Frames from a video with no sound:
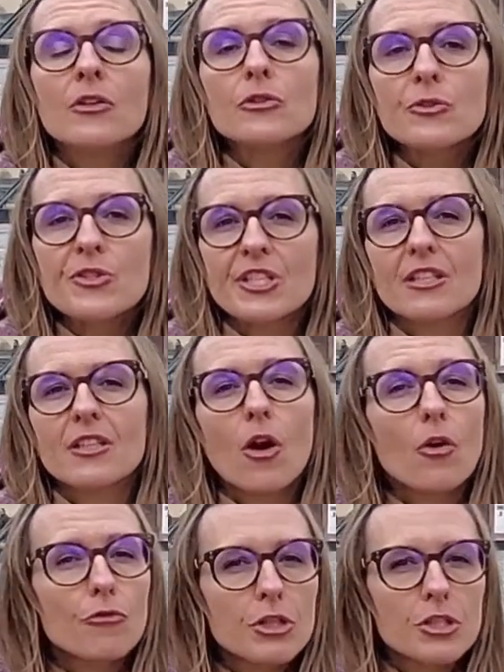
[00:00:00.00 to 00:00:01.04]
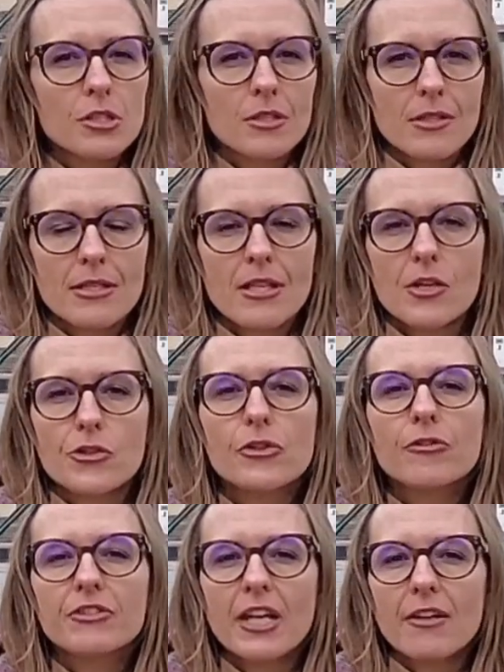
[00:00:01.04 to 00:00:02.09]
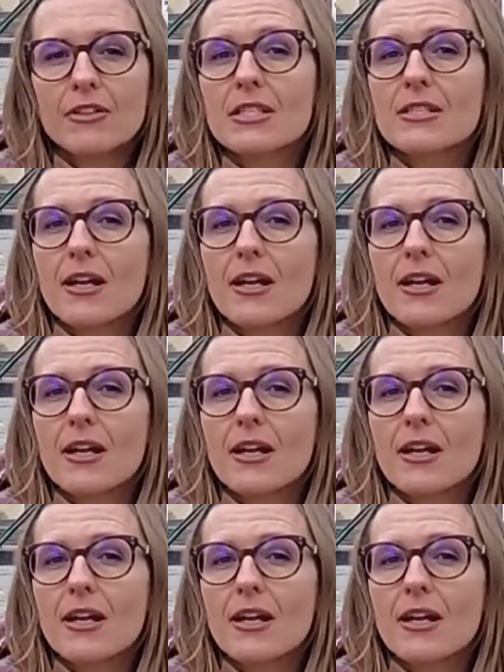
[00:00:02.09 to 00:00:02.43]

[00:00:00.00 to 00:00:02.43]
to see the original statue of David